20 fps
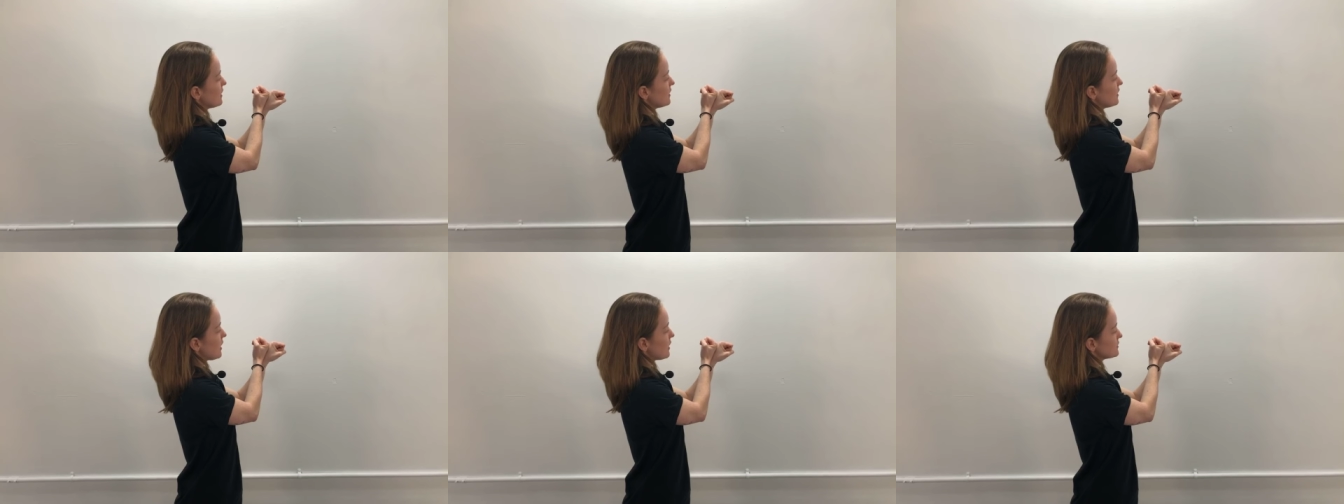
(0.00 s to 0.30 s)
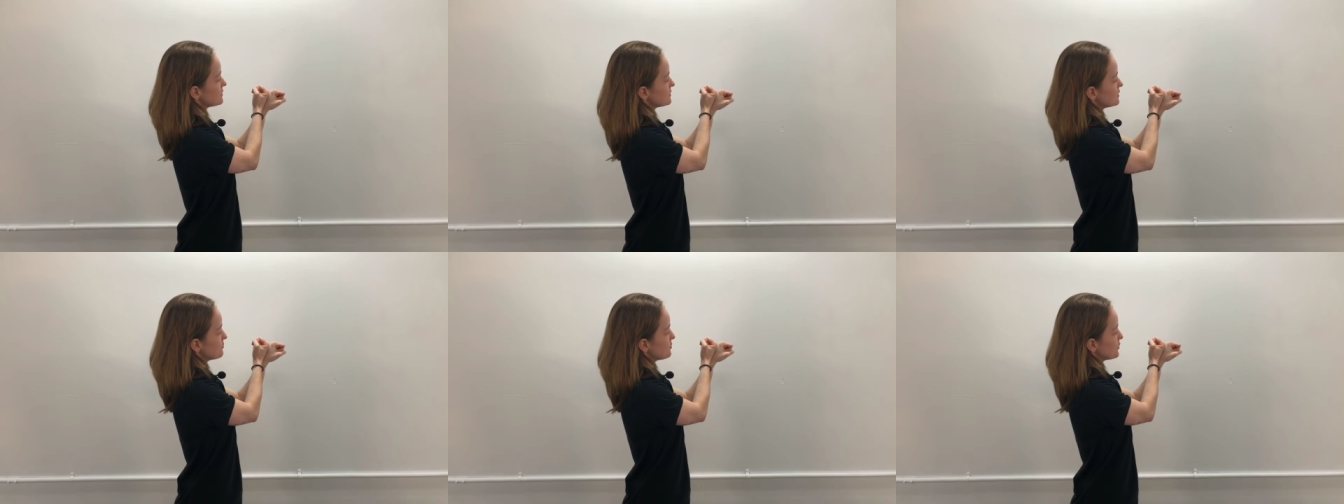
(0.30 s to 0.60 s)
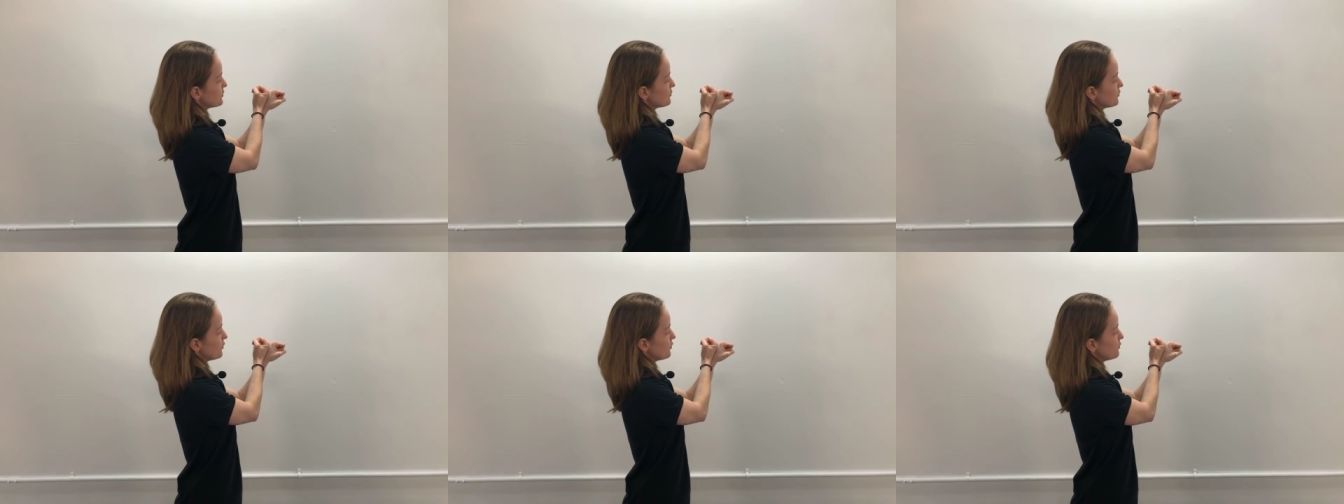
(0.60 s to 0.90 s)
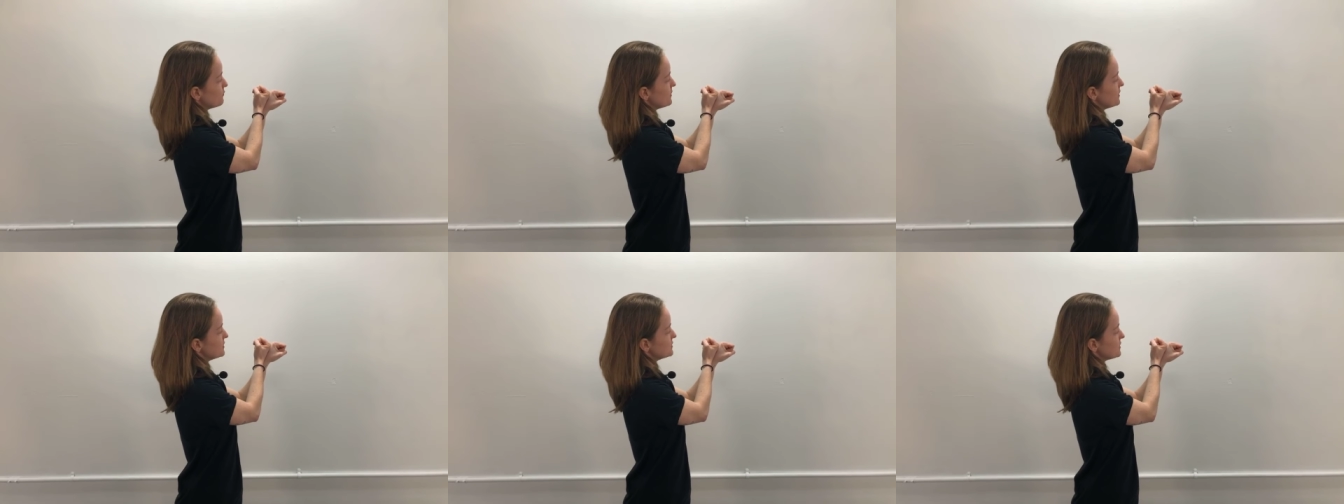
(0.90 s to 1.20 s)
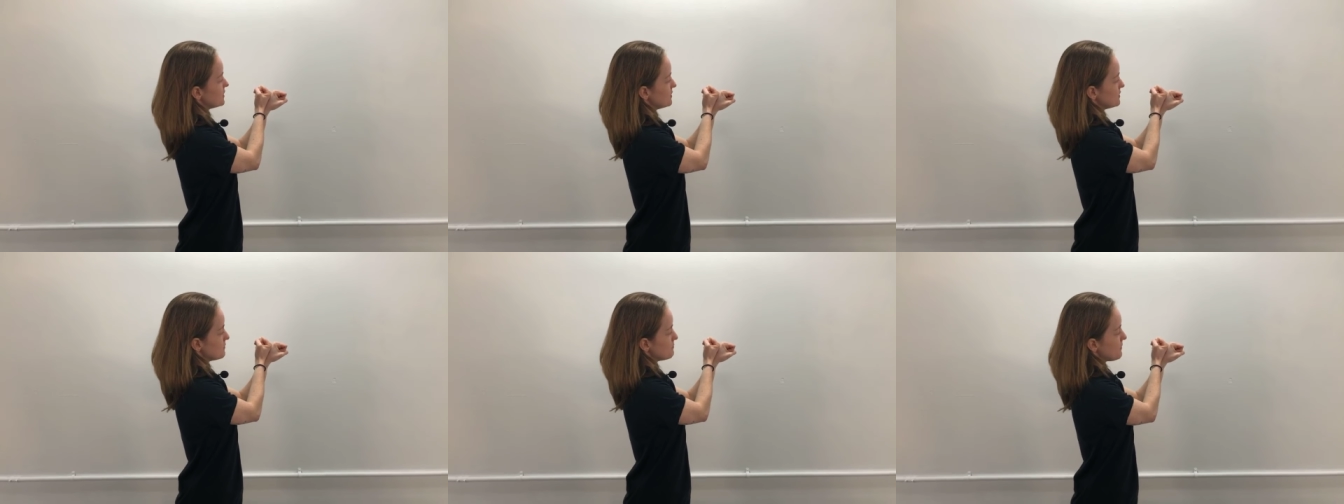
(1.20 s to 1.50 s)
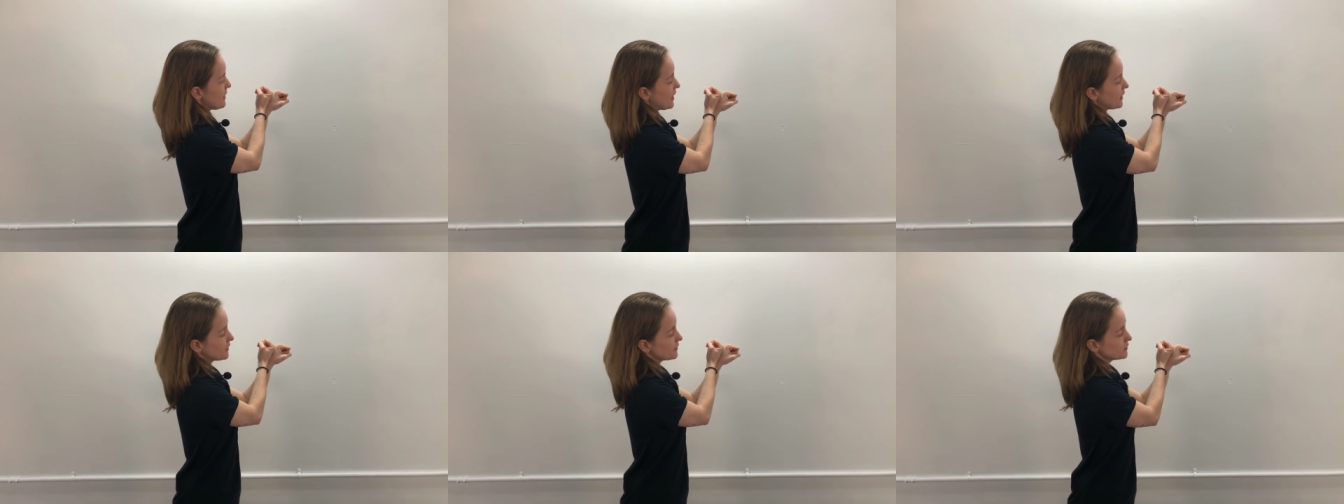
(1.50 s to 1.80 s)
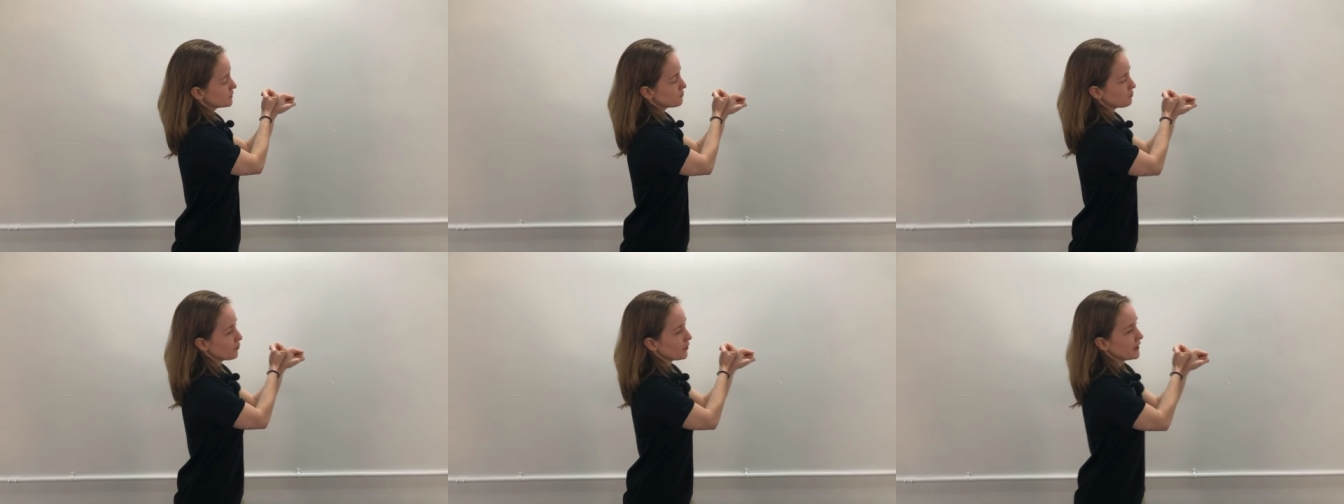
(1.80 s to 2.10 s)
occipital lobe is in the back of
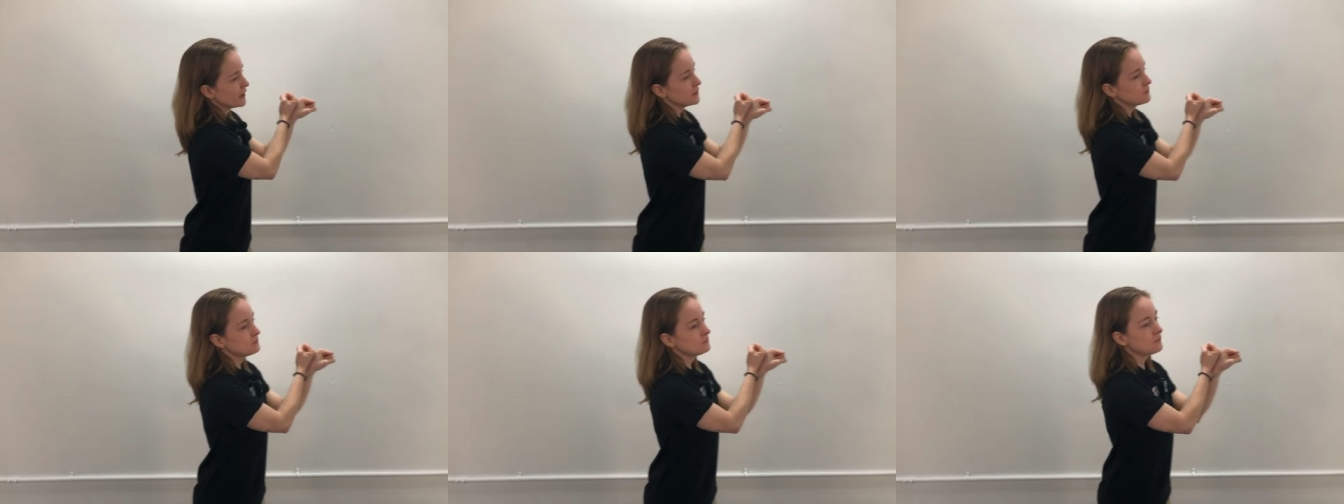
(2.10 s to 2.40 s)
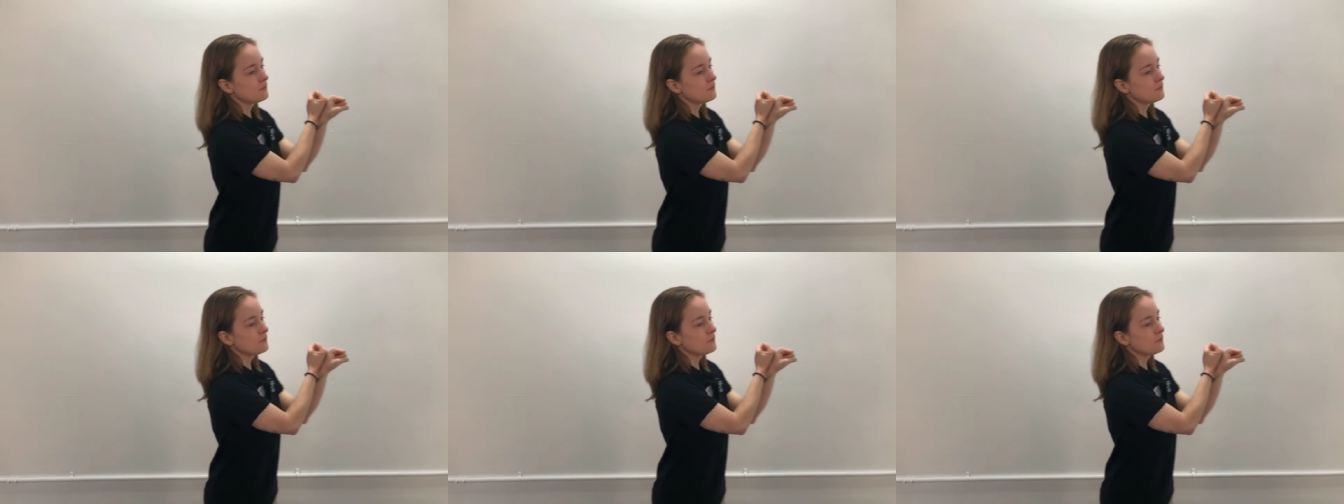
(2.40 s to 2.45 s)
the brain.